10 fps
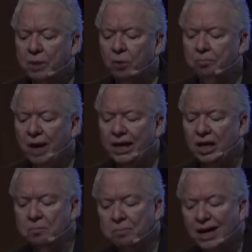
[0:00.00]
about
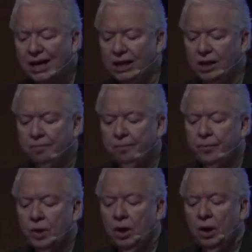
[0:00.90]
making money
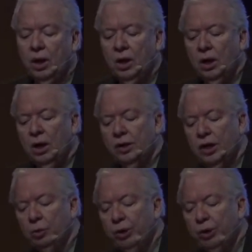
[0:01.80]
than